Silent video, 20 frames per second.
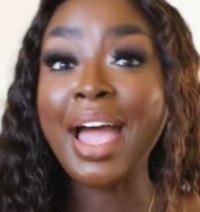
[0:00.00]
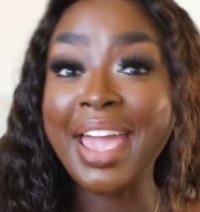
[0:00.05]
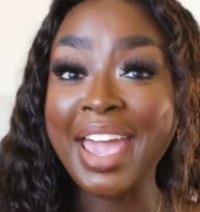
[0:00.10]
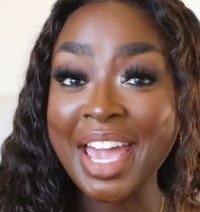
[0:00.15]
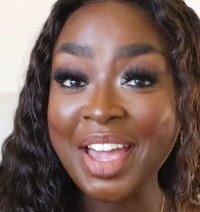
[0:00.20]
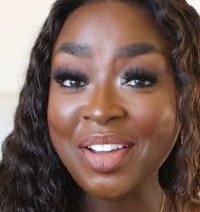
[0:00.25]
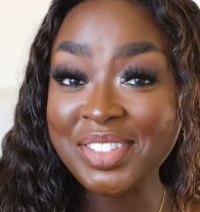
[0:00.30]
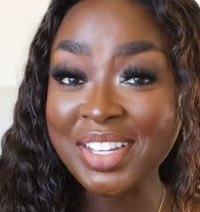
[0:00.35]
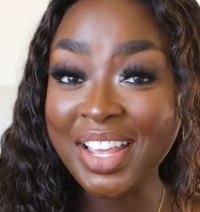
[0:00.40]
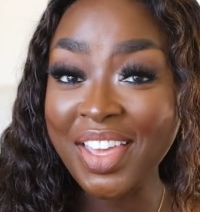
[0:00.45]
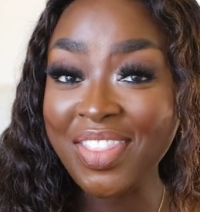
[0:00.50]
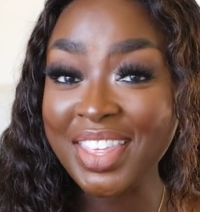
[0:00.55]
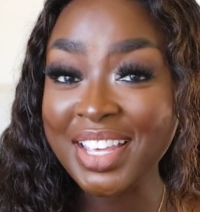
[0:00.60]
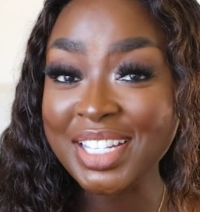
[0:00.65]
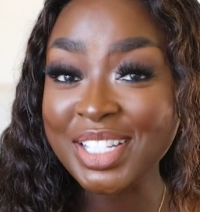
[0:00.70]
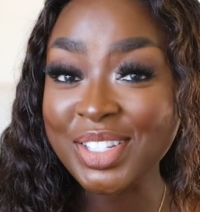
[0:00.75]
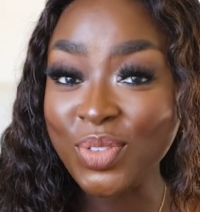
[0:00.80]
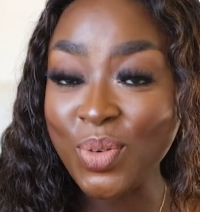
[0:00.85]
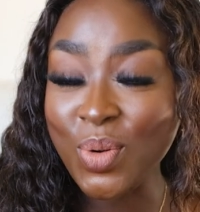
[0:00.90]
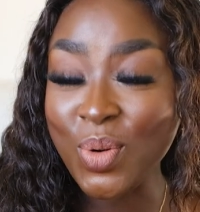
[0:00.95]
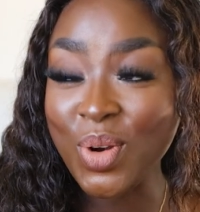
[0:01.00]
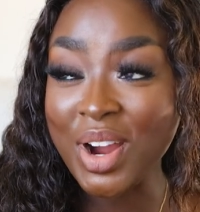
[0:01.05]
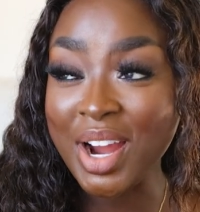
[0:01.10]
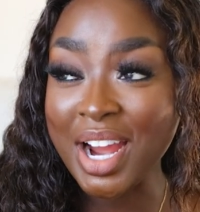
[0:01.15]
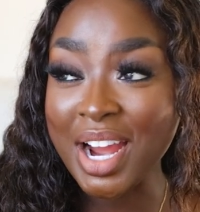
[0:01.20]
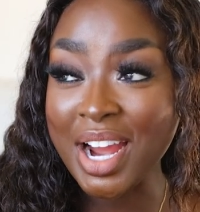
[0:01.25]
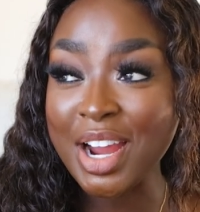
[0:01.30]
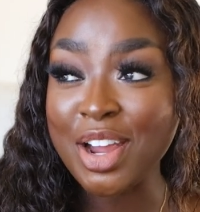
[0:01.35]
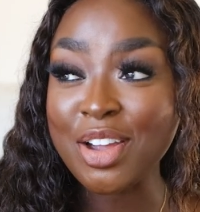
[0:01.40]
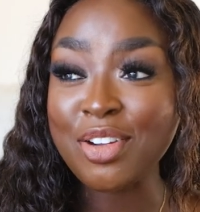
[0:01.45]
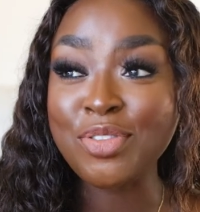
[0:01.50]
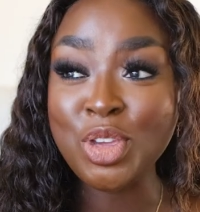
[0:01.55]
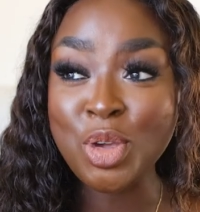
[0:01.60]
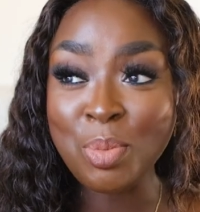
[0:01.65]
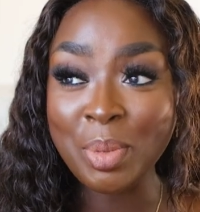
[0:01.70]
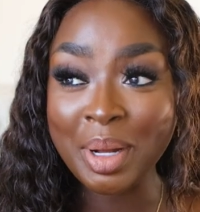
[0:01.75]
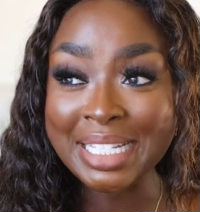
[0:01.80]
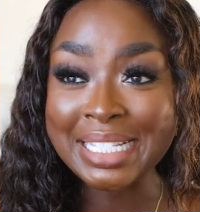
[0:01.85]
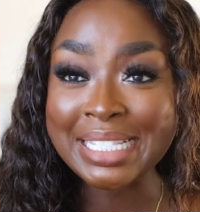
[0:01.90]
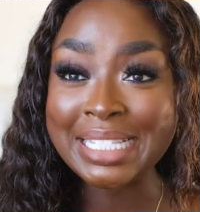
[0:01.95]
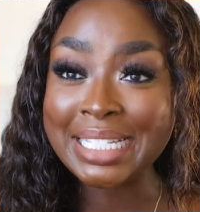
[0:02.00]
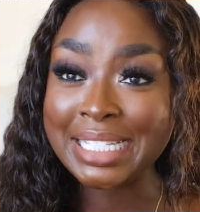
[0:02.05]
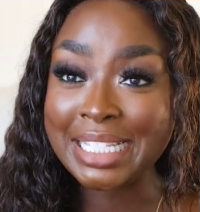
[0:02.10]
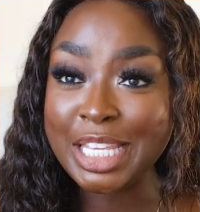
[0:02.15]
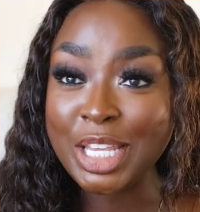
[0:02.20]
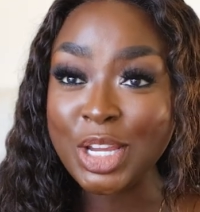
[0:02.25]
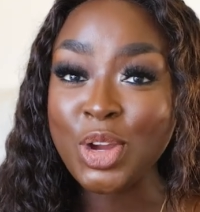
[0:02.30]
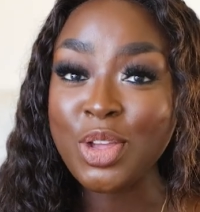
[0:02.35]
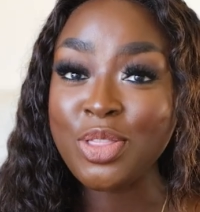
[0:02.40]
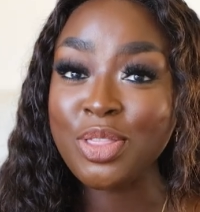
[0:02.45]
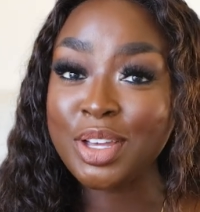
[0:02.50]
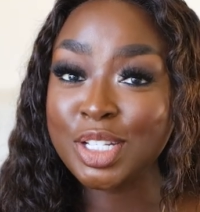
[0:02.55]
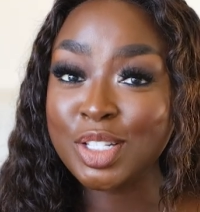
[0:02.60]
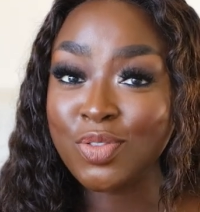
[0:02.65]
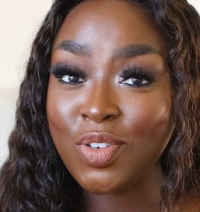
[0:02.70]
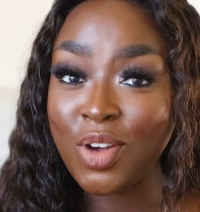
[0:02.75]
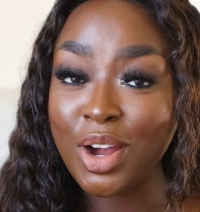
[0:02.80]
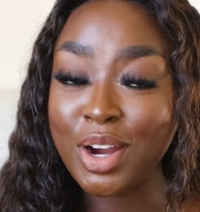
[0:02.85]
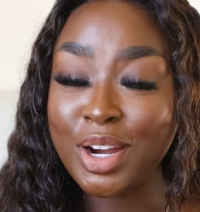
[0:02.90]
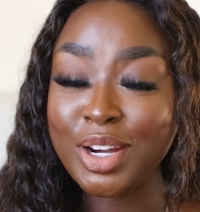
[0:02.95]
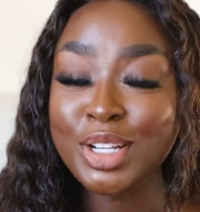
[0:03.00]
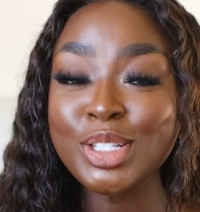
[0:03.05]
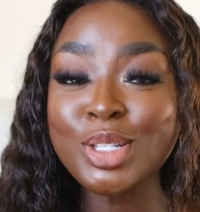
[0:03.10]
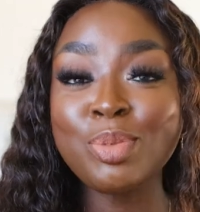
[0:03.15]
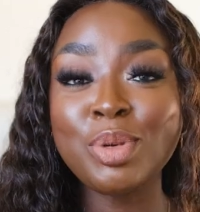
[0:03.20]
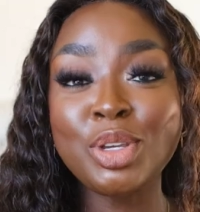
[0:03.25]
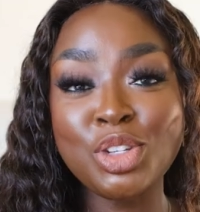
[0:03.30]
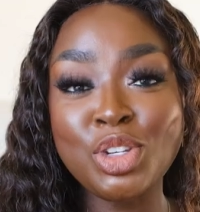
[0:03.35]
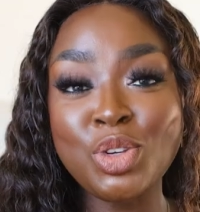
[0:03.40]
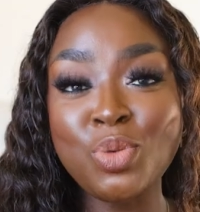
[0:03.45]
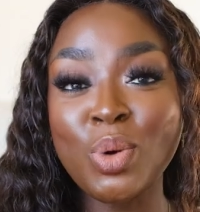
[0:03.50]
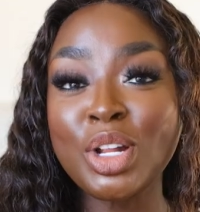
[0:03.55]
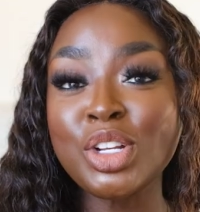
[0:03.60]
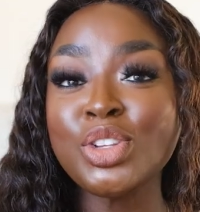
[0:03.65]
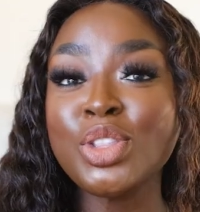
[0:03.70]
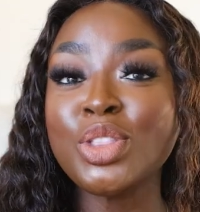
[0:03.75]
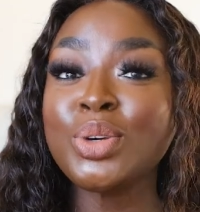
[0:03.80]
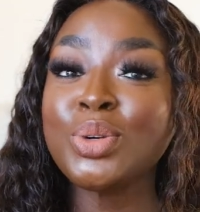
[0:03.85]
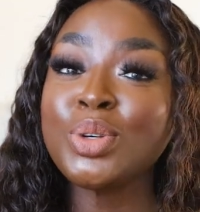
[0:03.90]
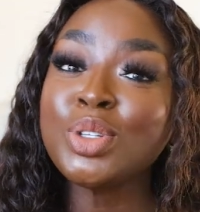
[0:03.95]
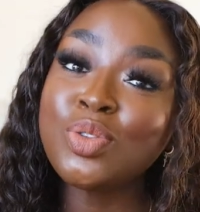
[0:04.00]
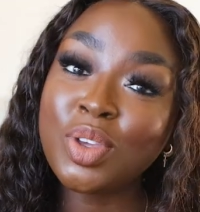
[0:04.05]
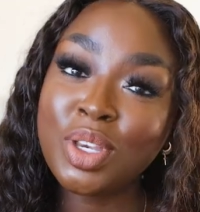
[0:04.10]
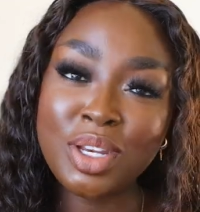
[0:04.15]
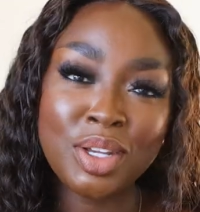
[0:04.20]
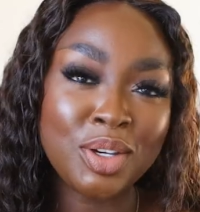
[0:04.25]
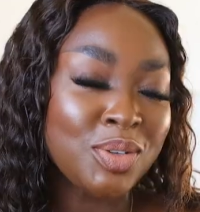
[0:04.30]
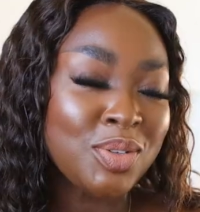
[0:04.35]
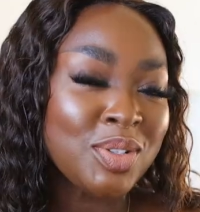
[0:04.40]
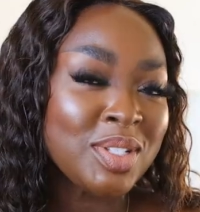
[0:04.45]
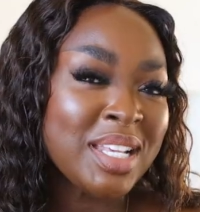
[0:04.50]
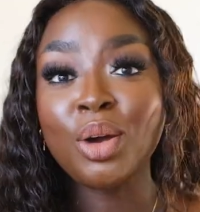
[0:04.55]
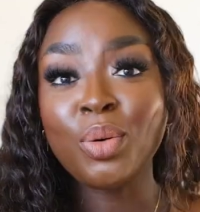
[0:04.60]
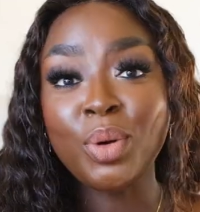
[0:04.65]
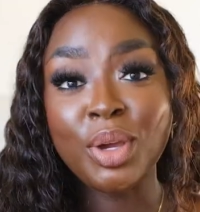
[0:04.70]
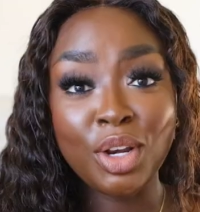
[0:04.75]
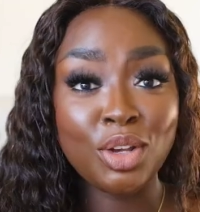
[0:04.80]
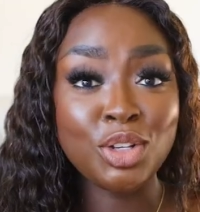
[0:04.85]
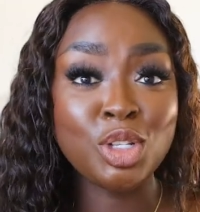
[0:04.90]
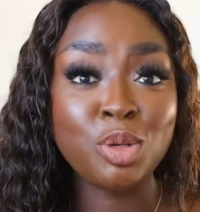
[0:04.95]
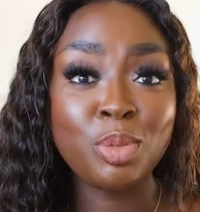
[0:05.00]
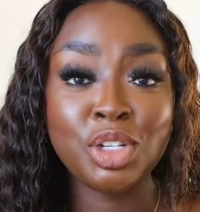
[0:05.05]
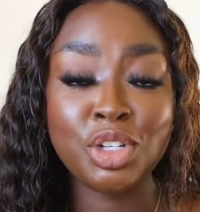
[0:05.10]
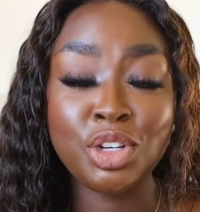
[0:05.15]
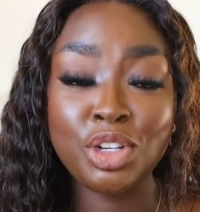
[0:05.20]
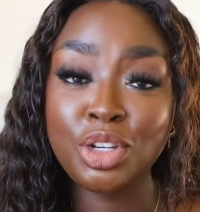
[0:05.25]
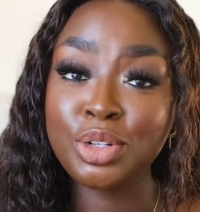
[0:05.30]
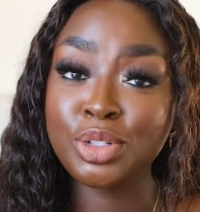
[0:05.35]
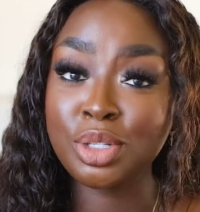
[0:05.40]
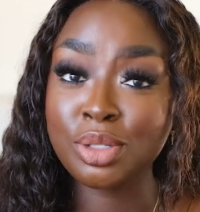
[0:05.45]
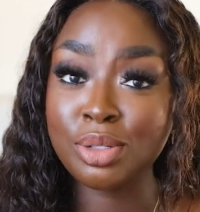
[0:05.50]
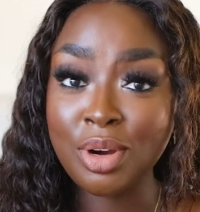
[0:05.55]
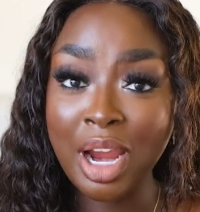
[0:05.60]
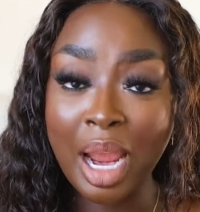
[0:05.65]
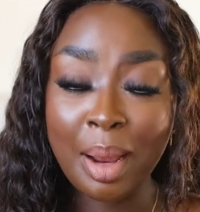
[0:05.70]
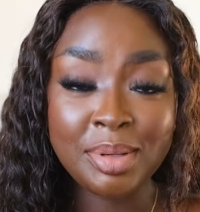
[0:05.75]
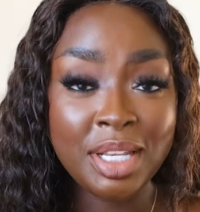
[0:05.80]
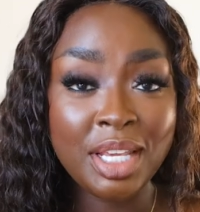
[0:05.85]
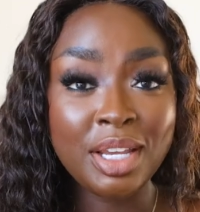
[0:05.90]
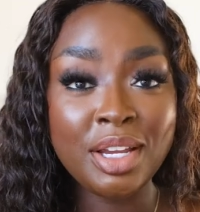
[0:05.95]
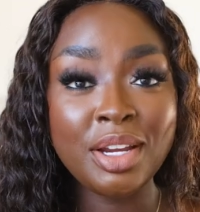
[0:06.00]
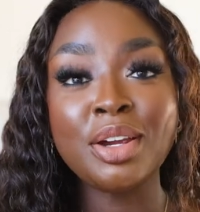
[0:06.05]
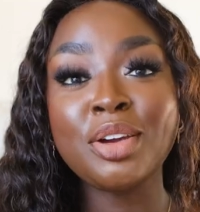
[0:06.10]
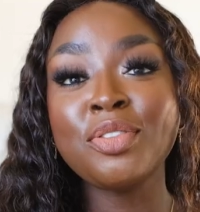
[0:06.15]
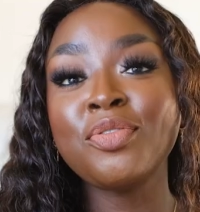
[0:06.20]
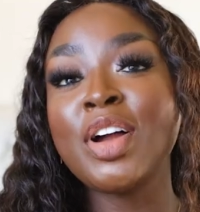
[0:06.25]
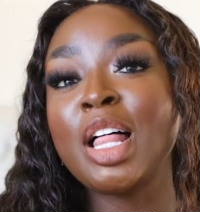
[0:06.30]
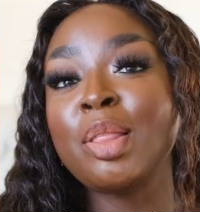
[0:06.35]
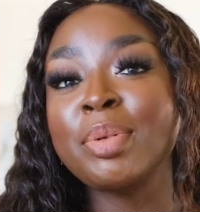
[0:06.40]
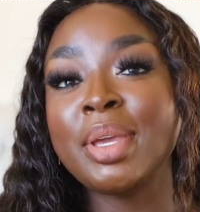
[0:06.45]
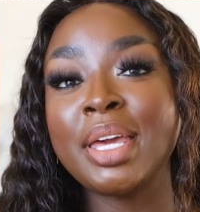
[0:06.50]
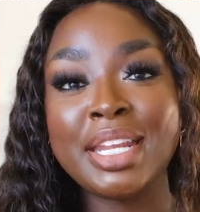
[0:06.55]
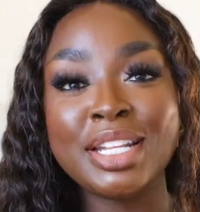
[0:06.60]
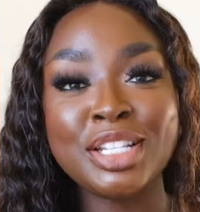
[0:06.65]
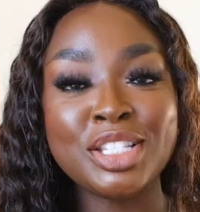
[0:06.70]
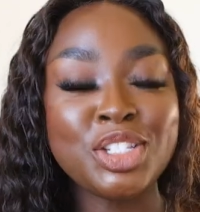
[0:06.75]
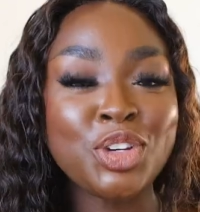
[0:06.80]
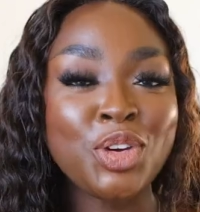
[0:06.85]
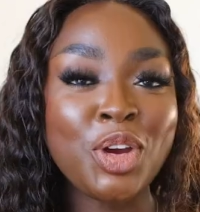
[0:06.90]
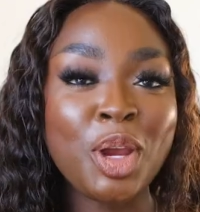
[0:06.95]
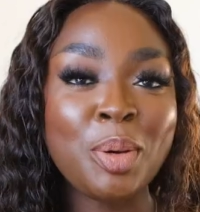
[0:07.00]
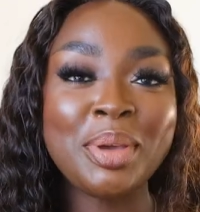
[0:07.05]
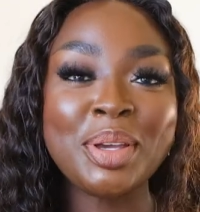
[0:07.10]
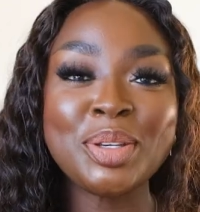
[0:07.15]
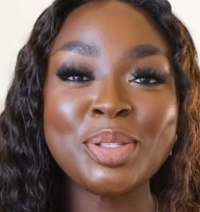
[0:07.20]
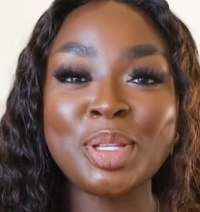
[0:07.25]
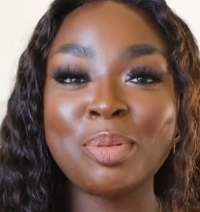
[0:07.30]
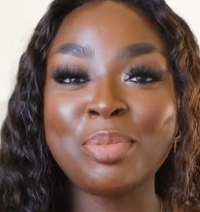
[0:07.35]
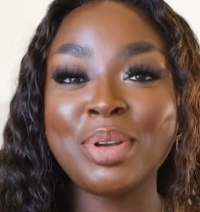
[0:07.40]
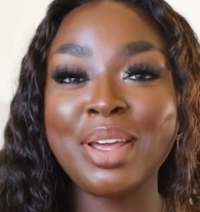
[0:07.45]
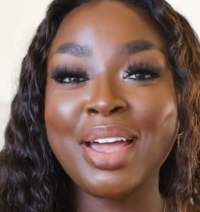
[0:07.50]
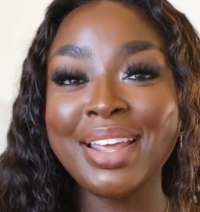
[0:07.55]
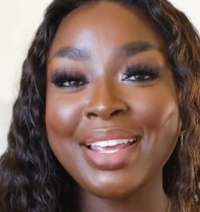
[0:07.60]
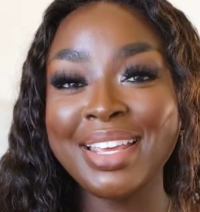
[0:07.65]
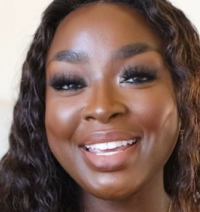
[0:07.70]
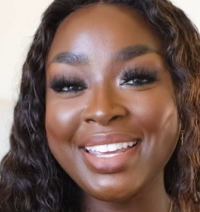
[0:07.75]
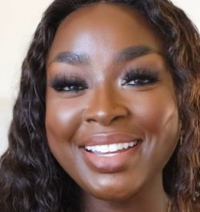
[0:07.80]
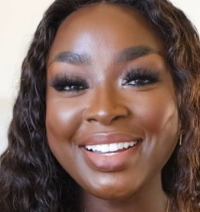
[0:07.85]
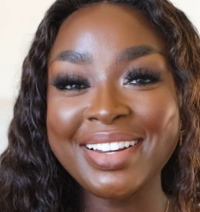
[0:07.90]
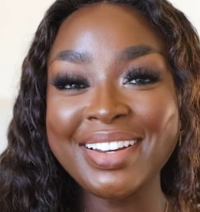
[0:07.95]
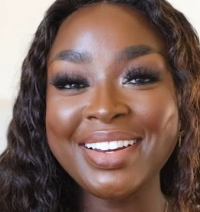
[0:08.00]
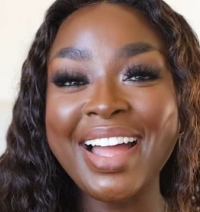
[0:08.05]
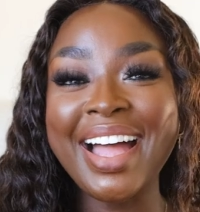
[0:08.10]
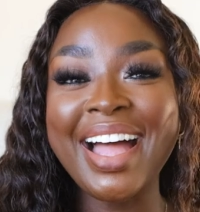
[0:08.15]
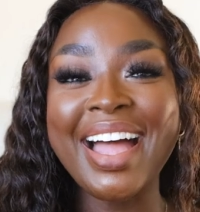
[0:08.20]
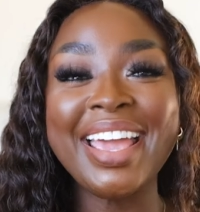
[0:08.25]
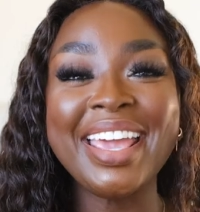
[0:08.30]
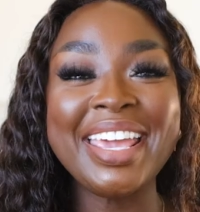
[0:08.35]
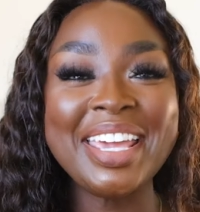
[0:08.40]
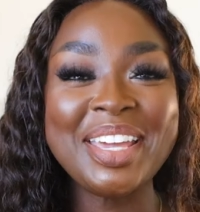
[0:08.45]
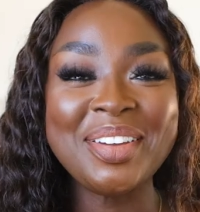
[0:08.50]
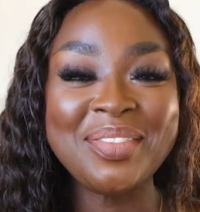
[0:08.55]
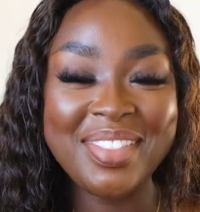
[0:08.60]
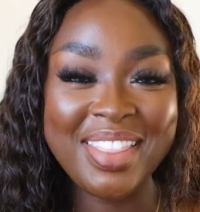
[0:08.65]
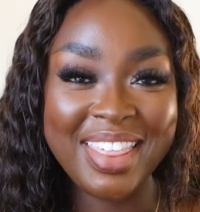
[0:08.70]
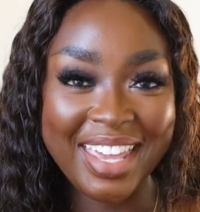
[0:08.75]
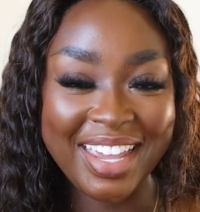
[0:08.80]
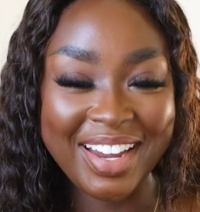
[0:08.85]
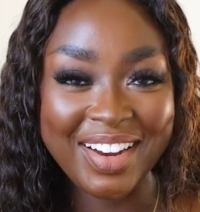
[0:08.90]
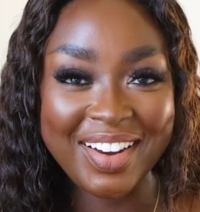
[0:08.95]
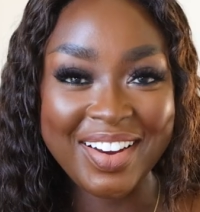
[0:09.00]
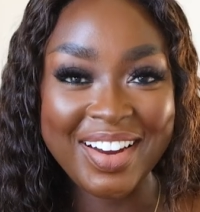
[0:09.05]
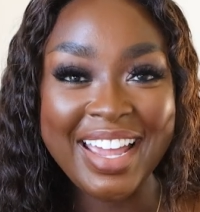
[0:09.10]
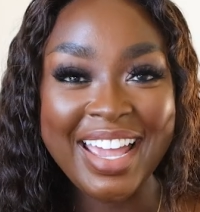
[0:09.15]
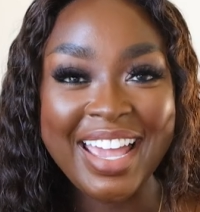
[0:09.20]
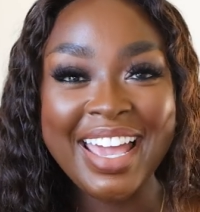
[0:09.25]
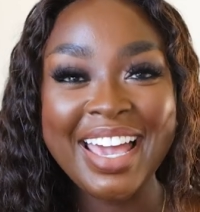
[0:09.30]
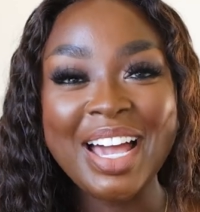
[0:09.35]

I have done this for a few months this year thus far, so make sure you watch those videos. Oh, and also make sure you're subscribed here, follow me on Instagram, because when I'm not here, I am there.